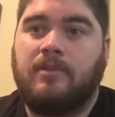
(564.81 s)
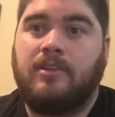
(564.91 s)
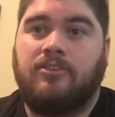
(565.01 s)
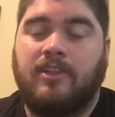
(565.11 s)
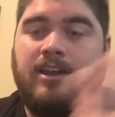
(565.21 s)

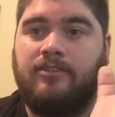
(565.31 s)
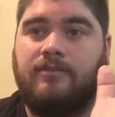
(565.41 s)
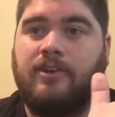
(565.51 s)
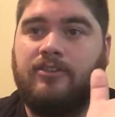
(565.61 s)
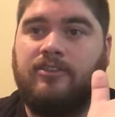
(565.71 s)
and so that is a
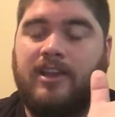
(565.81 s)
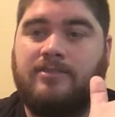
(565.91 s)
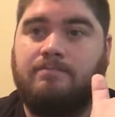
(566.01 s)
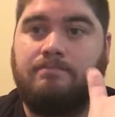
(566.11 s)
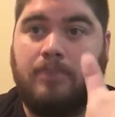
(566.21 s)
function that
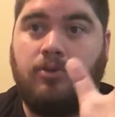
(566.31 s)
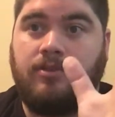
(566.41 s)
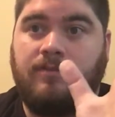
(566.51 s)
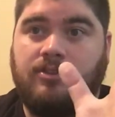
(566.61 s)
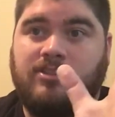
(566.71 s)
has both
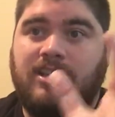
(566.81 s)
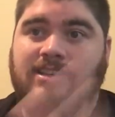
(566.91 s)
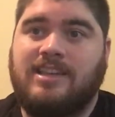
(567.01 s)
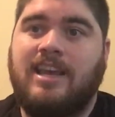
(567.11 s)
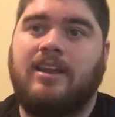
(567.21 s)
of those
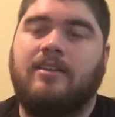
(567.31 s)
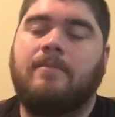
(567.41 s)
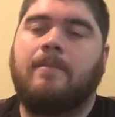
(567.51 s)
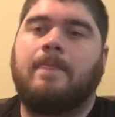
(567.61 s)
things in it.